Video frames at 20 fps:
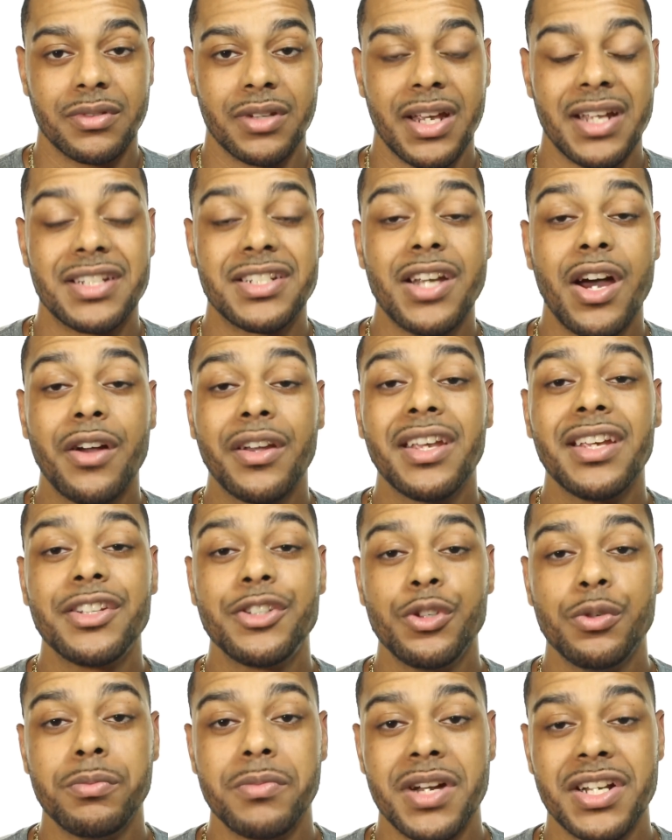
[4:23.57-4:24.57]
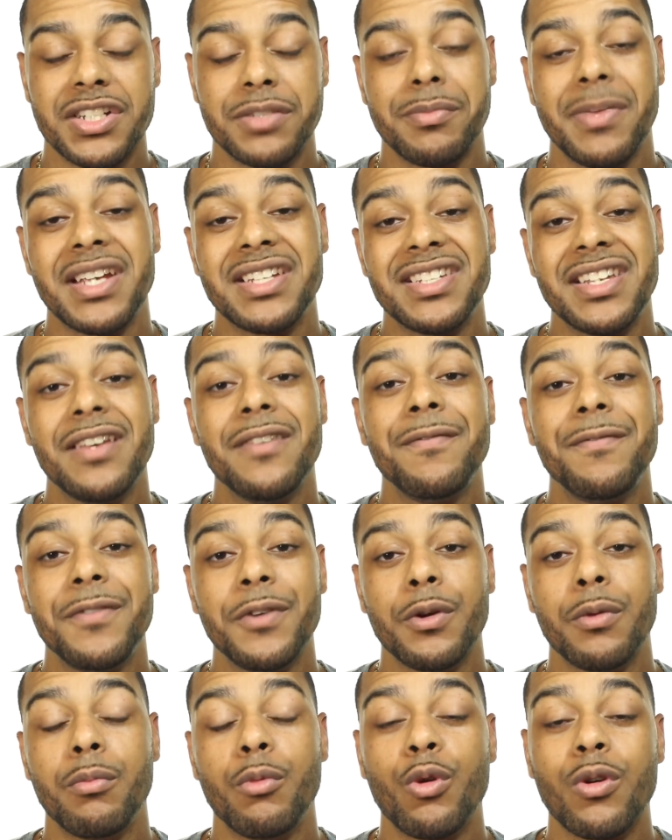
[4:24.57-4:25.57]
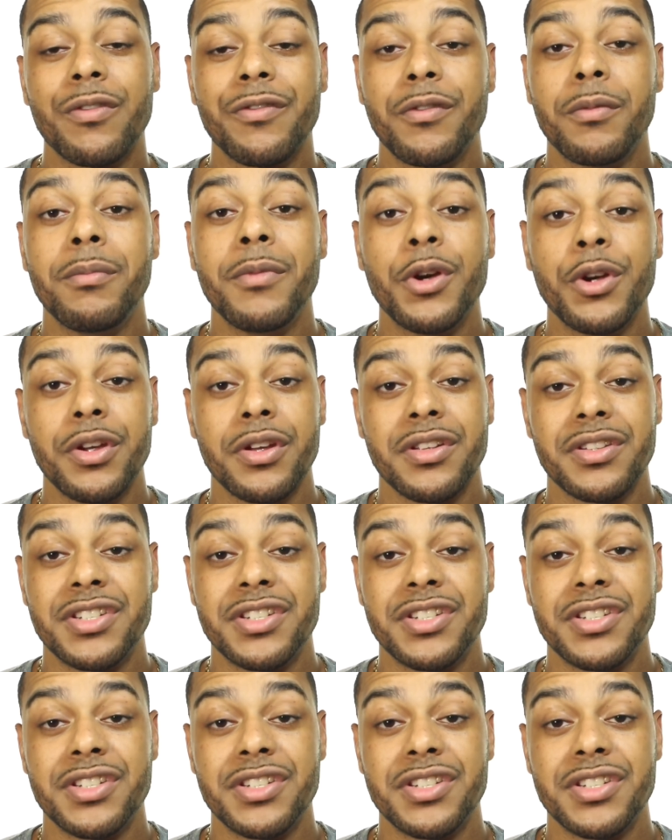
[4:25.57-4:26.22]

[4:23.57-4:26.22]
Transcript: and talking too much makes him feel more familiar